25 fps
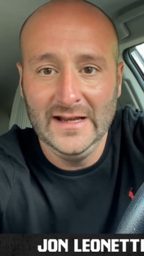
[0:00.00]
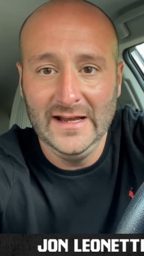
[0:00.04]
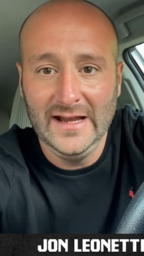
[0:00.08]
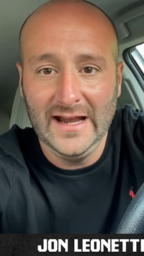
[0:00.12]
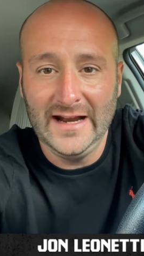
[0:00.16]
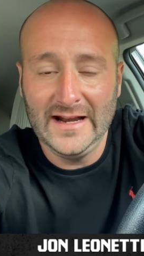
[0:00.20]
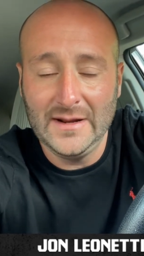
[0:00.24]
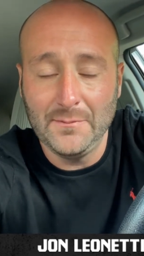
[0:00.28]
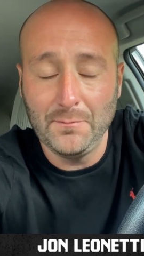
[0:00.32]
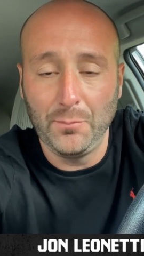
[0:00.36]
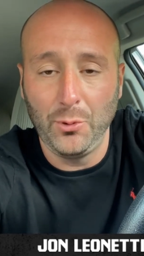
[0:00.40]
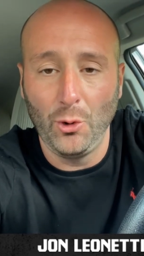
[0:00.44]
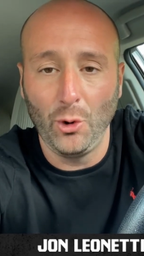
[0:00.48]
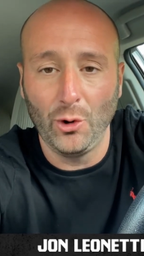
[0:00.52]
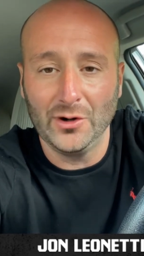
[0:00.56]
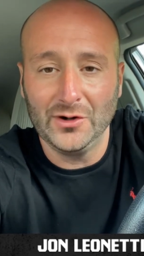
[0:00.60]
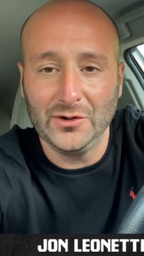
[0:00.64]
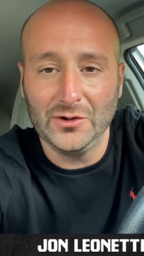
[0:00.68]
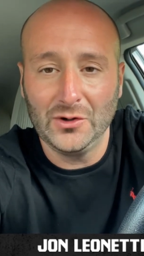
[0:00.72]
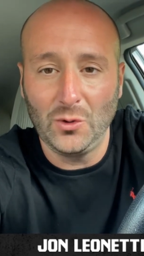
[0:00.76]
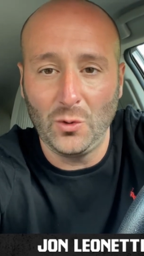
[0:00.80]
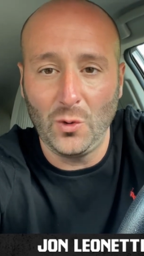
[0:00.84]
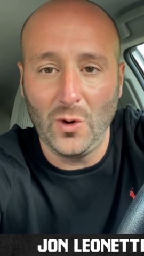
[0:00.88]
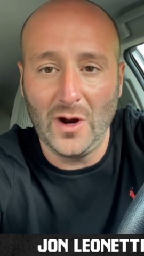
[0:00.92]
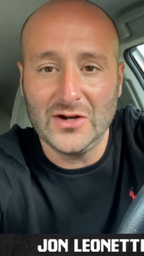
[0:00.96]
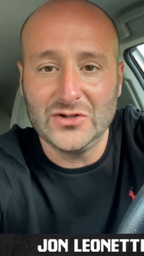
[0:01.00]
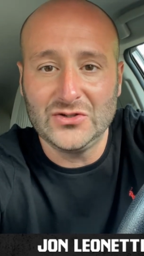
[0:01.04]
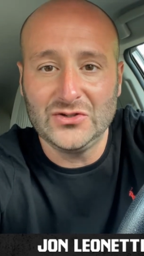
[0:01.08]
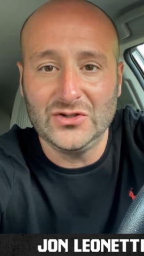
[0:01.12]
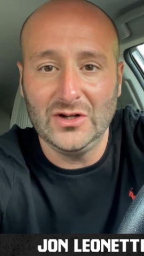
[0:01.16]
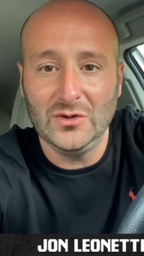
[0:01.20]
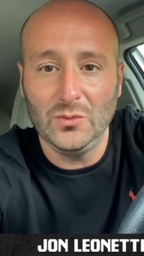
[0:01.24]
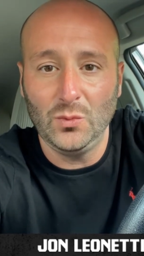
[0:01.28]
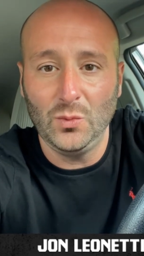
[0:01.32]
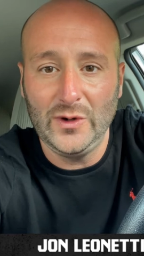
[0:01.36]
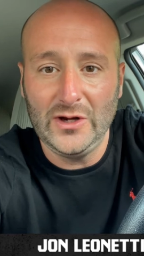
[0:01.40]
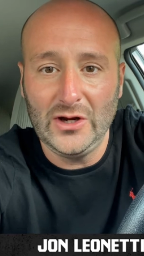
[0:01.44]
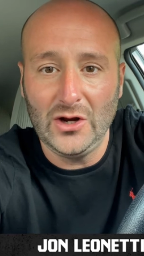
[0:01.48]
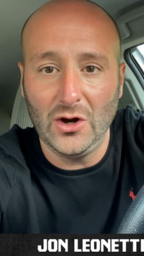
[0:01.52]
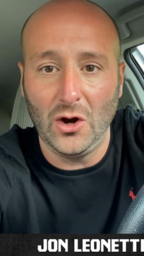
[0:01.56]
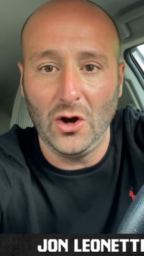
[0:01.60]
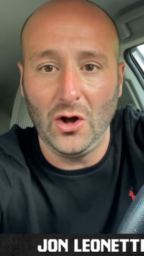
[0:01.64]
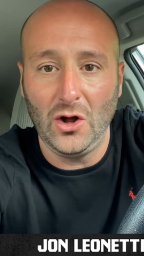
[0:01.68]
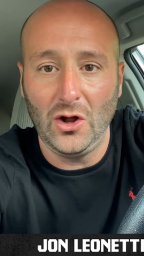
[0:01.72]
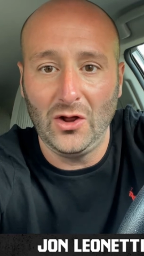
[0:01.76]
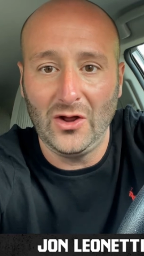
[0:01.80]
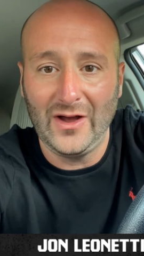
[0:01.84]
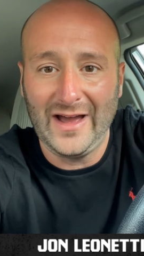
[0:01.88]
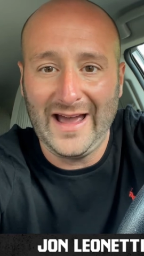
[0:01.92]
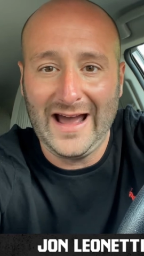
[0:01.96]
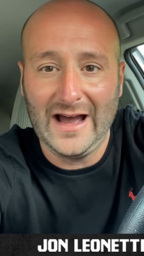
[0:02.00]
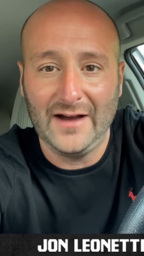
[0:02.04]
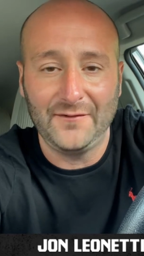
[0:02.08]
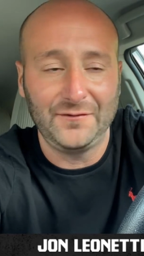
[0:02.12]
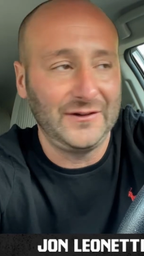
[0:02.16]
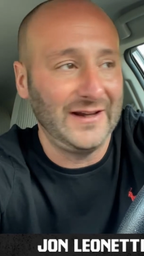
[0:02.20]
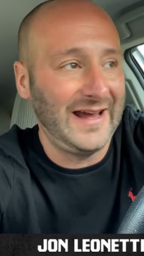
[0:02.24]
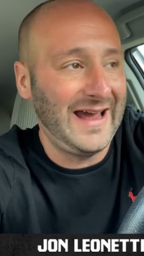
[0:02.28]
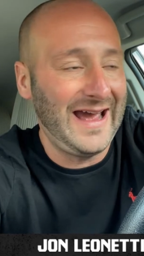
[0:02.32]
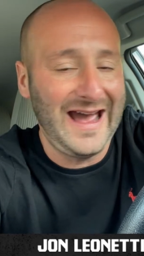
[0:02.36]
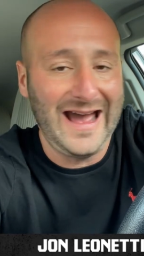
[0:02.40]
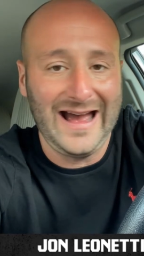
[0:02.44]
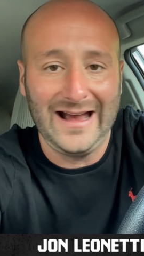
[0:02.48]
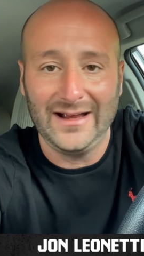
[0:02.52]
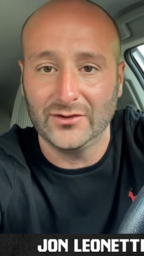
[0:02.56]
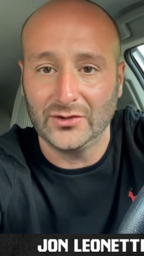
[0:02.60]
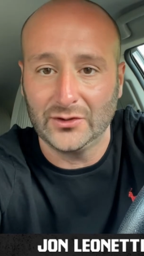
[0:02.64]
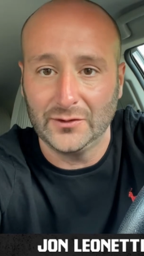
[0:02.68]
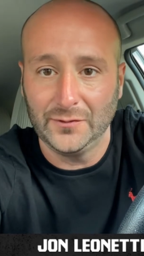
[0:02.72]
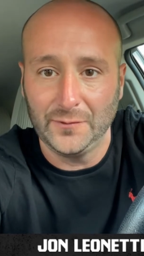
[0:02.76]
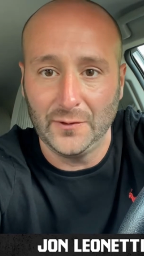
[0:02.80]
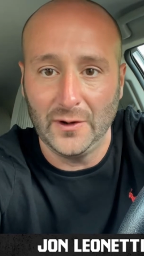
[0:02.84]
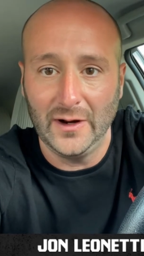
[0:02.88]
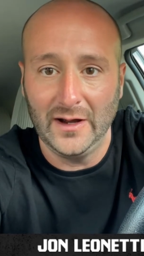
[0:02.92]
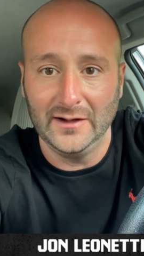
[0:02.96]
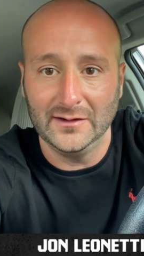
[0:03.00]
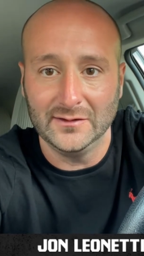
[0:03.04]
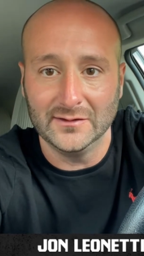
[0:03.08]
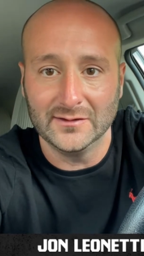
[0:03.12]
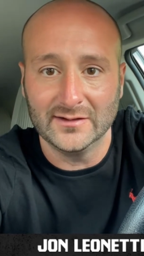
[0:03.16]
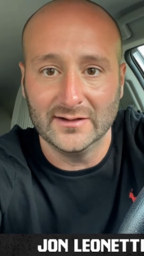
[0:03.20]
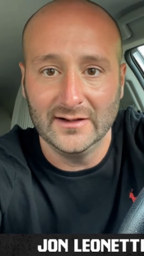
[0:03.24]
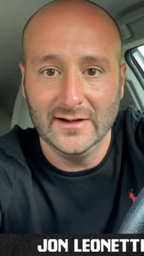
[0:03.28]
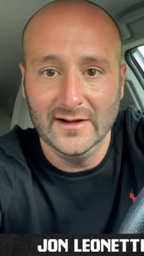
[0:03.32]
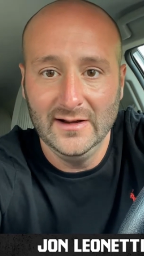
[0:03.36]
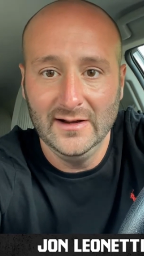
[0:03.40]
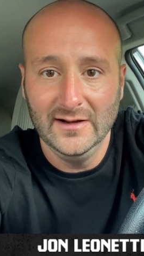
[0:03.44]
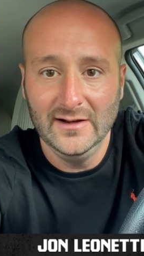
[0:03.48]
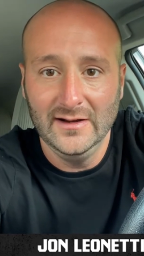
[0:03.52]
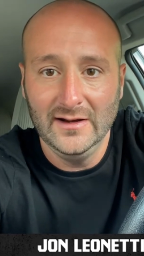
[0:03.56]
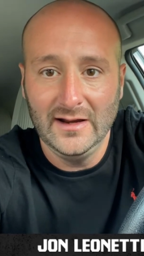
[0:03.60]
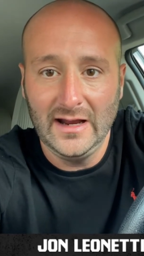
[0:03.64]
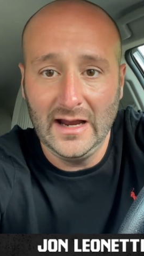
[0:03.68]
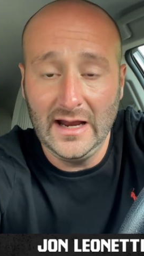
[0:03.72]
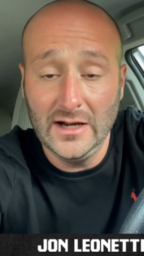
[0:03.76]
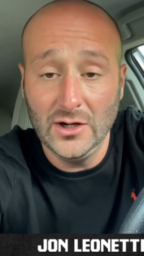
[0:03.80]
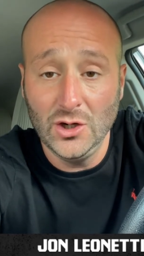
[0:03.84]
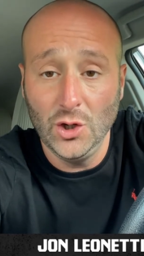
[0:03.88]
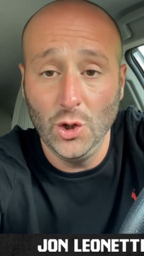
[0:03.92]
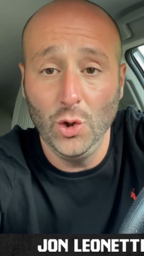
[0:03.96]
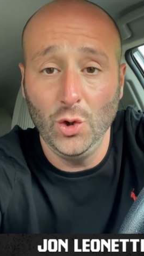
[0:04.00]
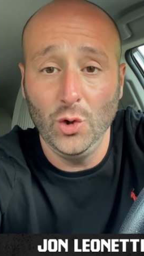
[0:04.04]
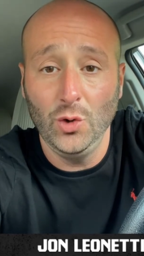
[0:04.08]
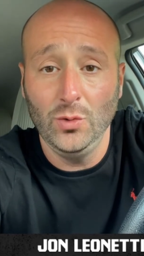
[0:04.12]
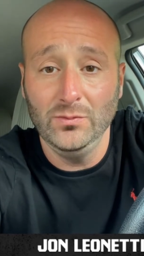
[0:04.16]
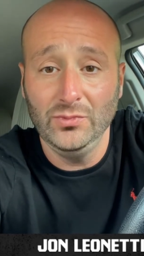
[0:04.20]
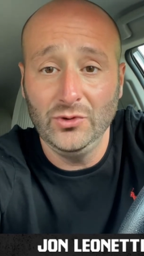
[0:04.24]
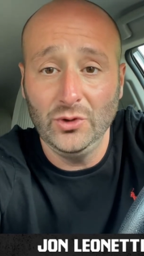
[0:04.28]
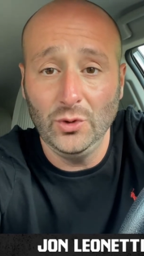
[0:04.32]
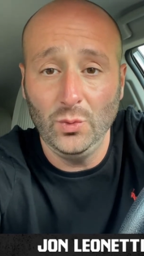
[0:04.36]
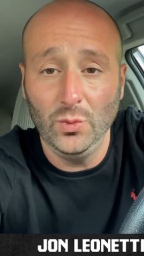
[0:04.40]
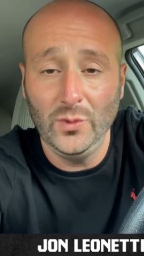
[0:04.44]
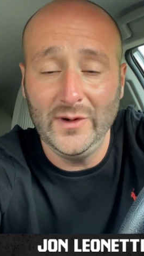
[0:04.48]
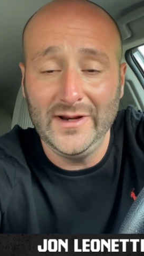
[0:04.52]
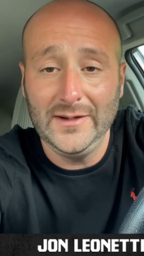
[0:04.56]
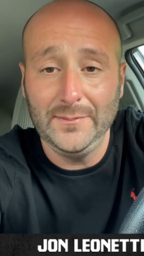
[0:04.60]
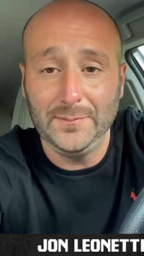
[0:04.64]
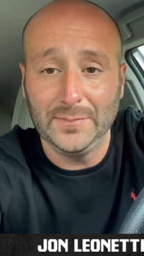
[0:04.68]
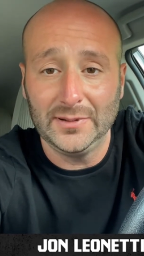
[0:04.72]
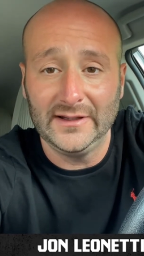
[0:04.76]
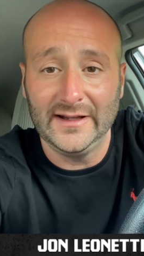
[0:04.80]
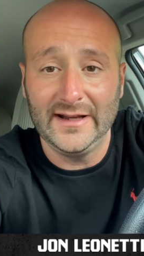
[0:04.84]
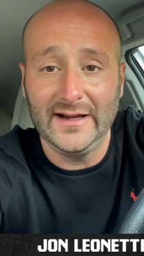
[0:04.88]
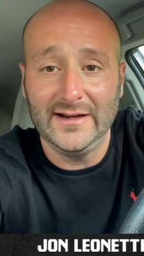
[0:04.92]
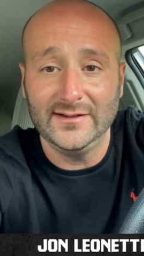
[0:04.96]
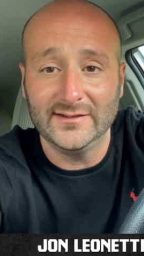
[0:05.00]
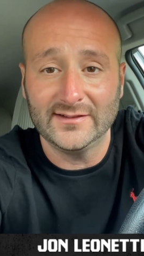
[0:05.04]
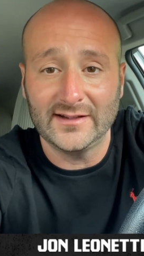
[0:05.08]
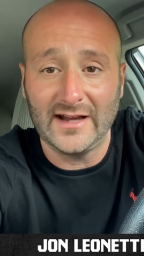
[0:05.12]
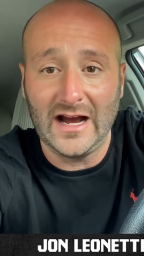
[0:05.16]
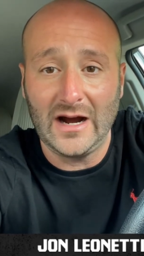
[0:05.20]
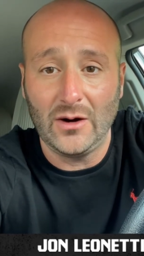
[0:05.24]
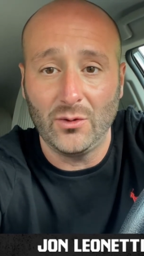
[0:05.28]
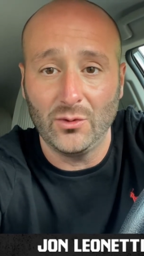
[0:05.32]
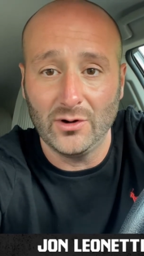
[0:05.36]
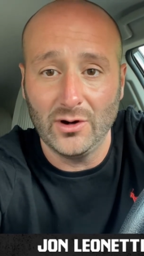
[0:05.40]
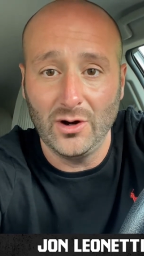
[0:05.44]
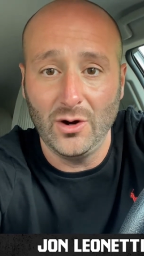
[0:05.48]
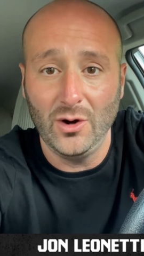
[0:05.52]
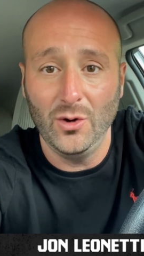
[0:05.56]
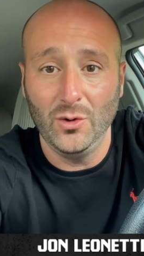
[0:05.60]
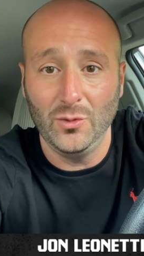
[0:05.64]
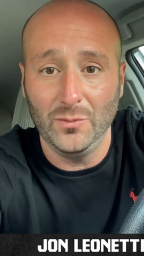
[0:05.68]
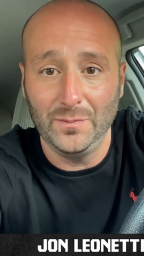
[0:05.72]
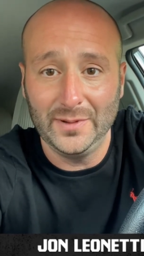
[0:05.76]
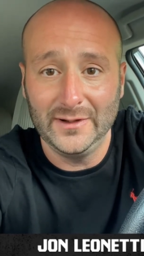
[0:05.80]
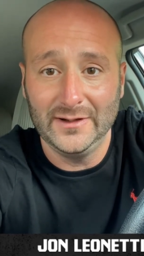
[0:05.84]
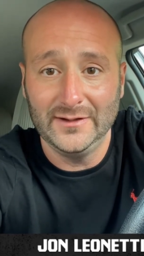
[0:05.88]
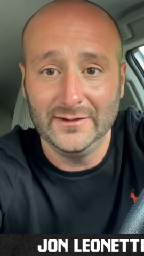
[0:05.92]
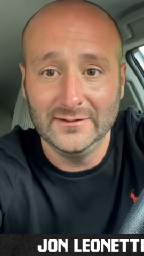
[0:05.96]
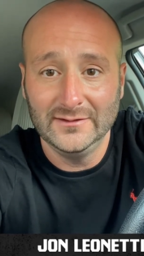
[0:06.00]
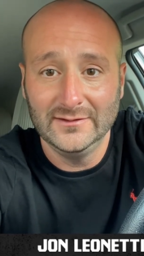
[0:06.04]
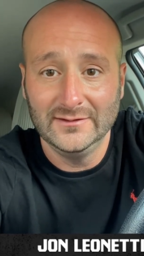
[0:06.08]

An important question we all have to ask, friends, in whom do we place our hope?